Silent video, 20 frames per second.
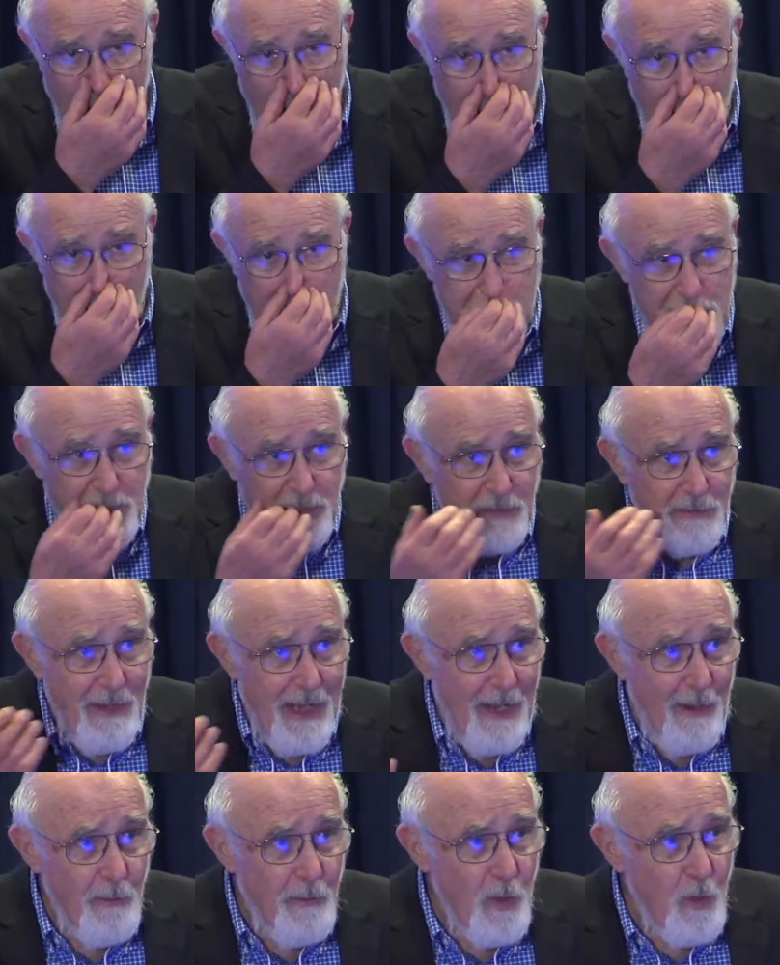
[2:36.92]
There's an
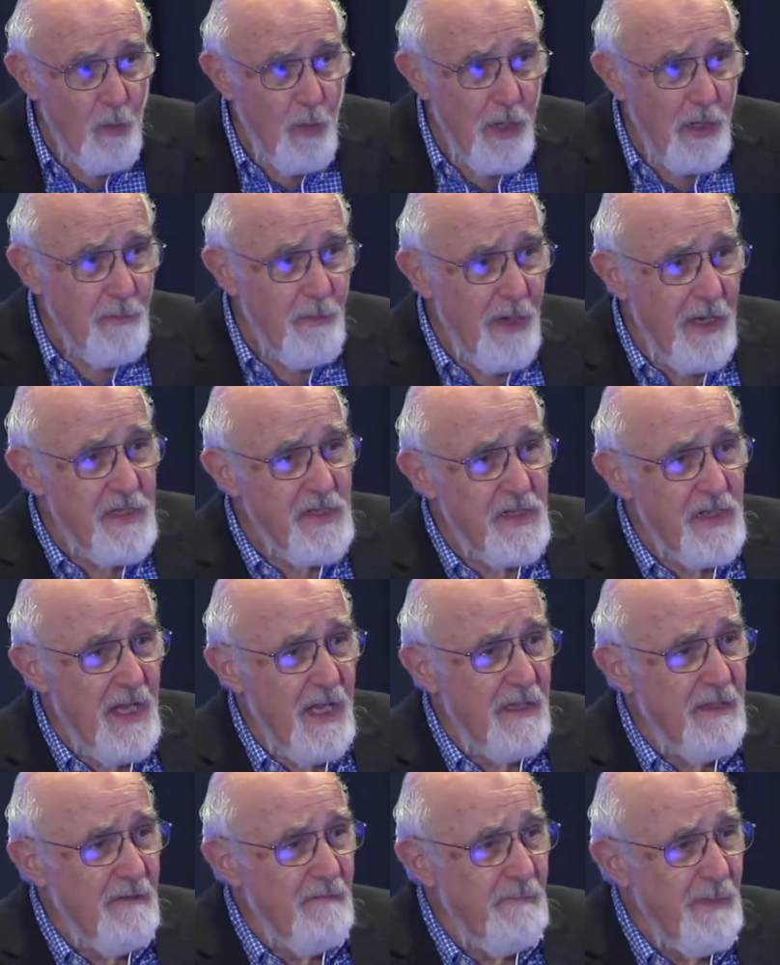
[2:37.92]
allowable workplace
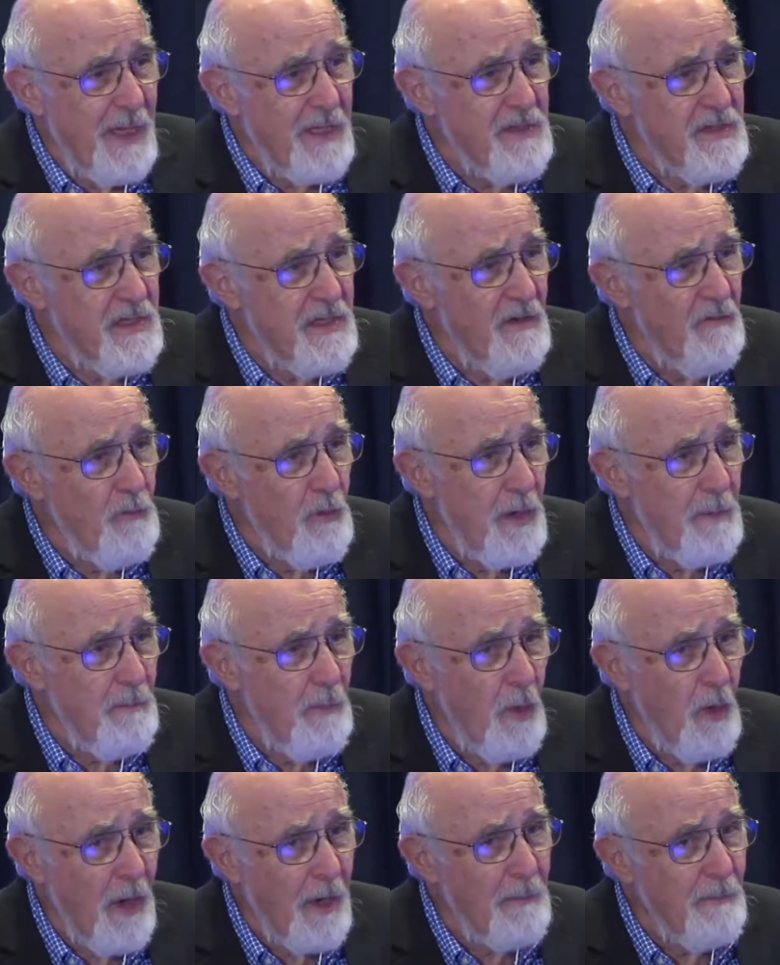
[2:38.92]
standard of benzene of 1
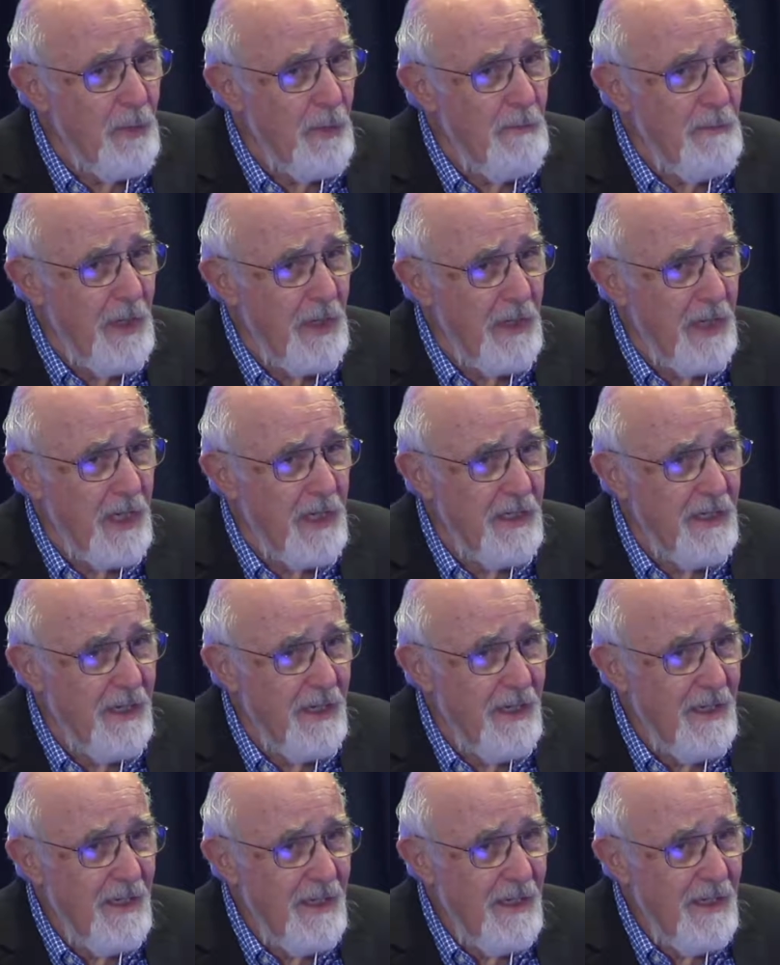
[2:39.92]
part per million.
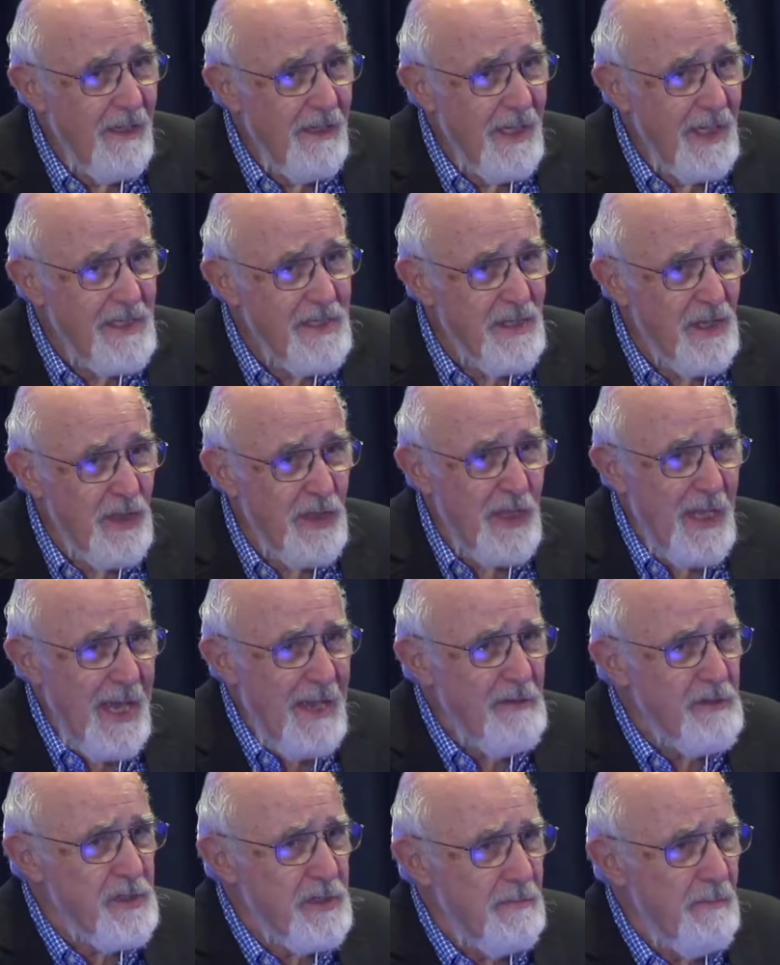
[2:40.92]
That's
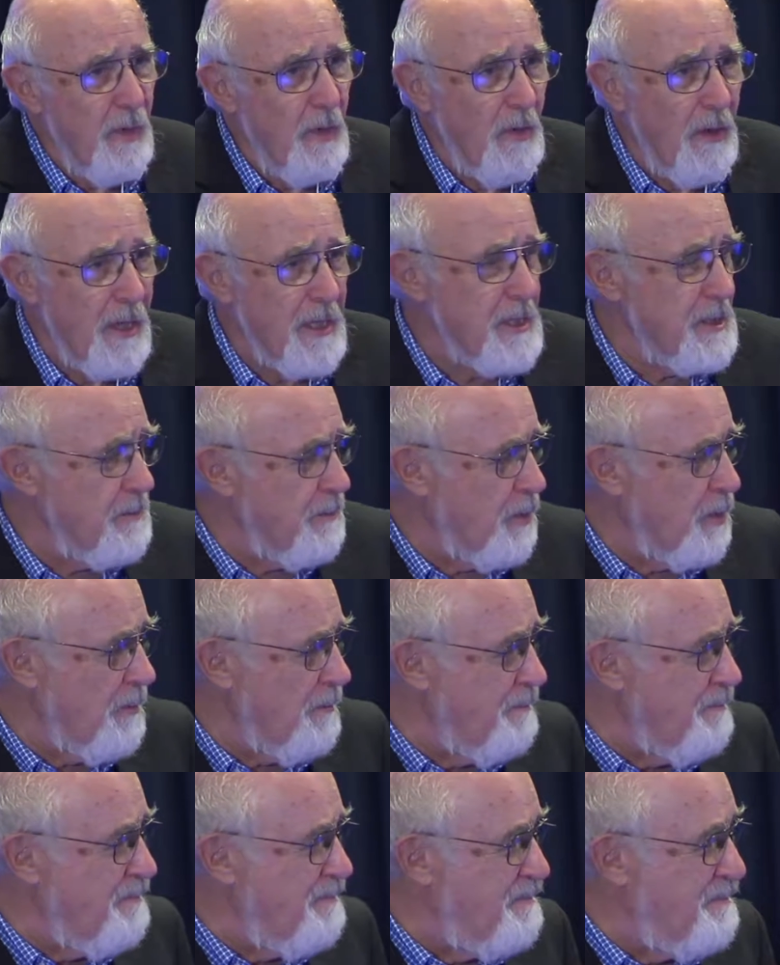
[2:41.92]
1,000 parts per
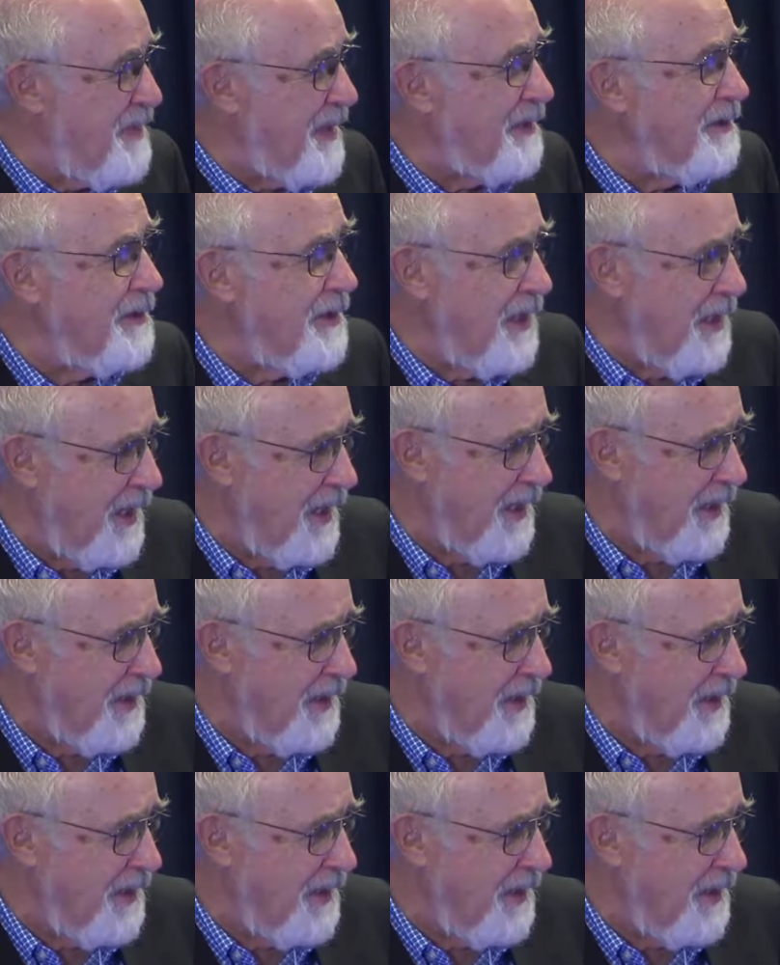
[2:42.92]
billion.